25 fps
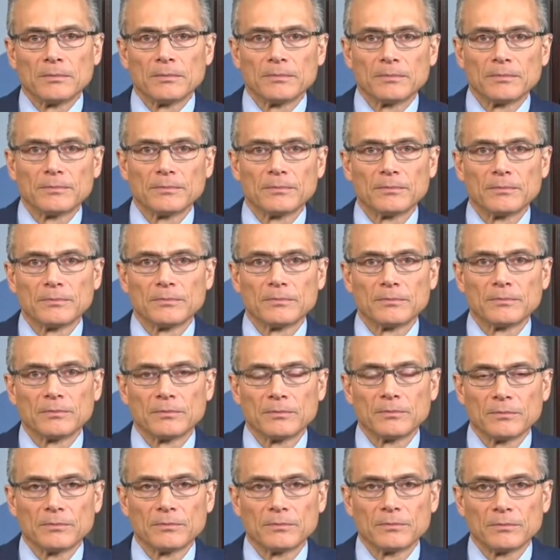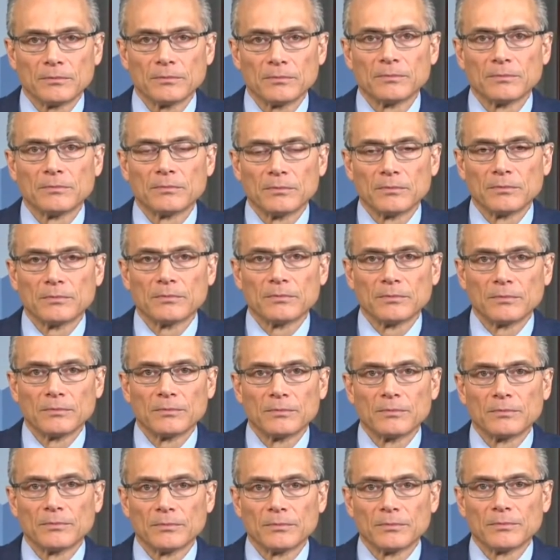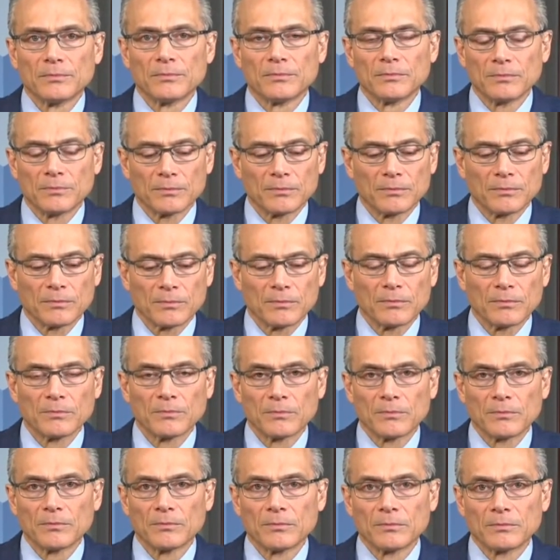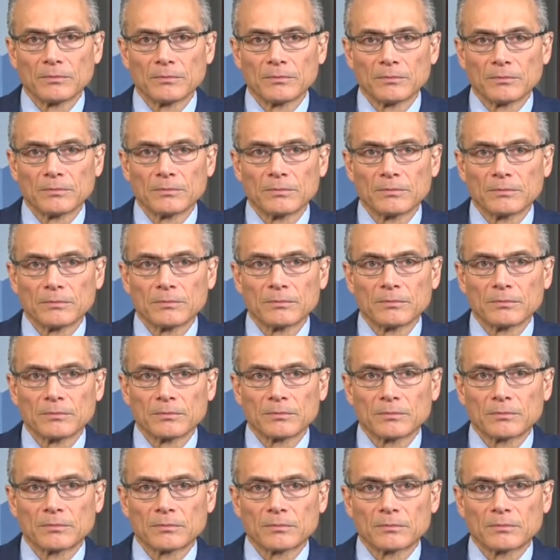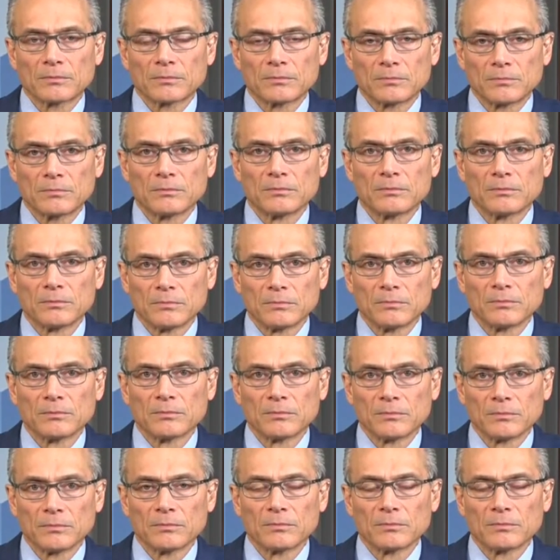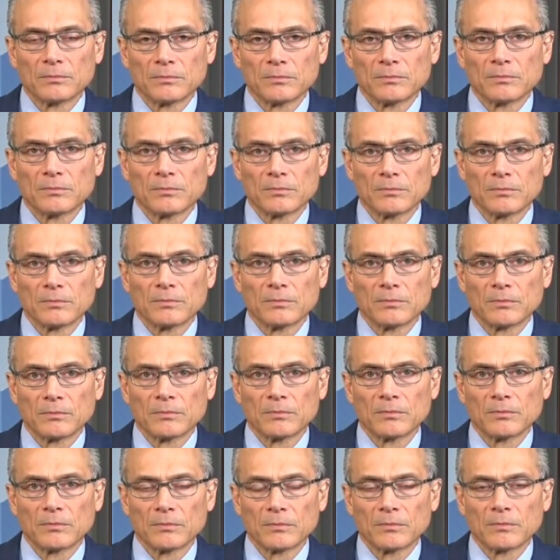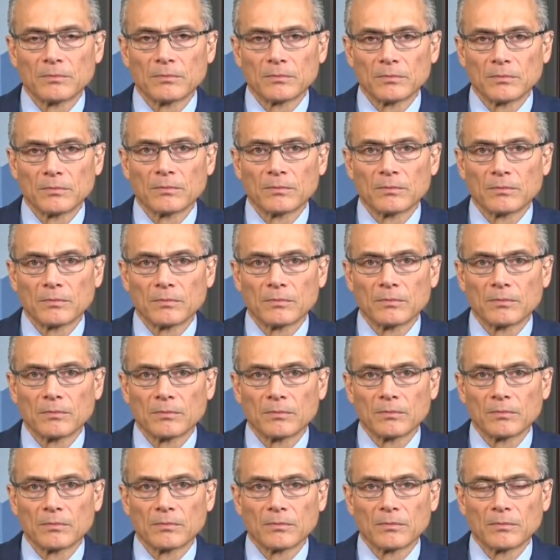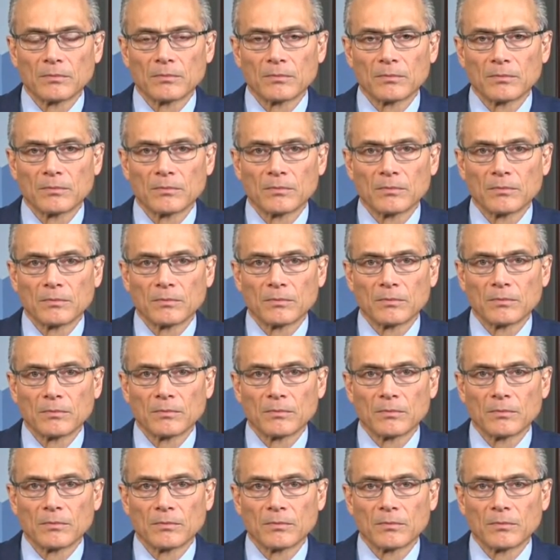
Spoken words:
This person isn't speaking.